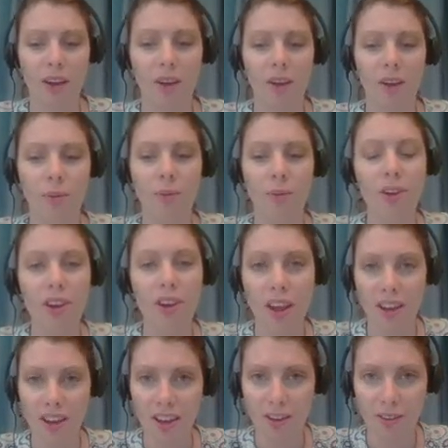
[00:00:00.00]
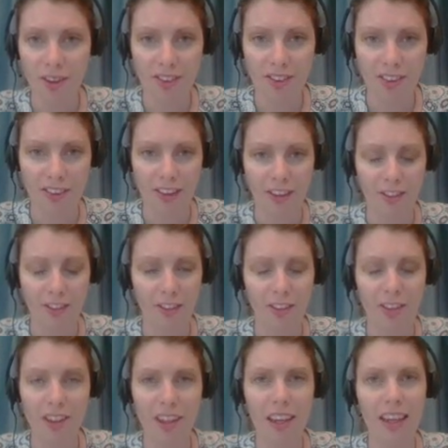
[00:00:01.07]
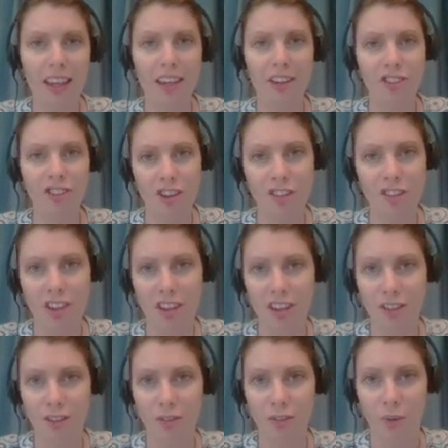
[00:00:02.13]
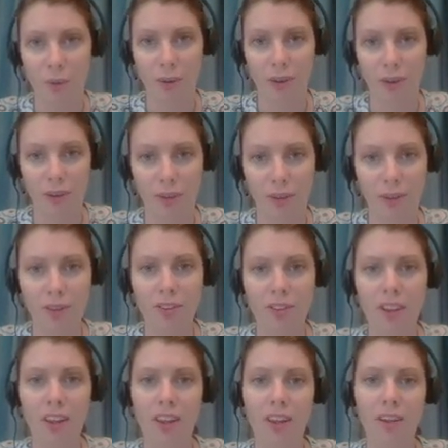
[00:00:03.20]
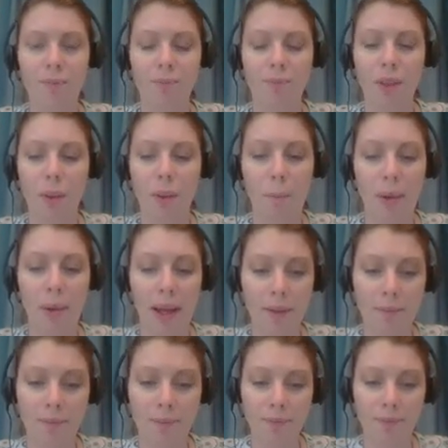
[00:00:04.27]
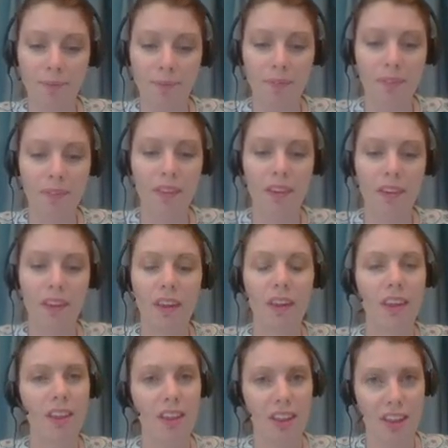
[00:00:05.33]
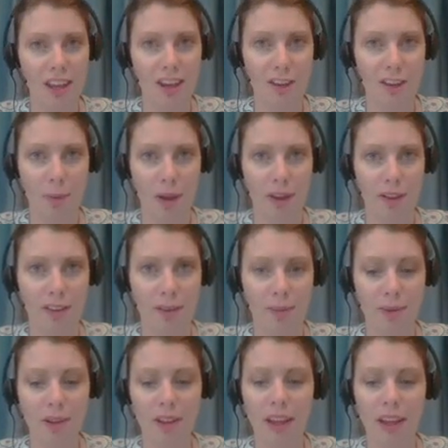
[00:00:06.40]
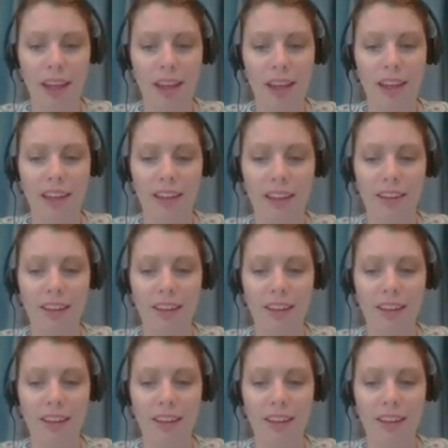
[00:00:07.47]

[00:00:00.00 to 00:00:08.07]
We're not always successful in achieving these 4 goals, but it is possible, and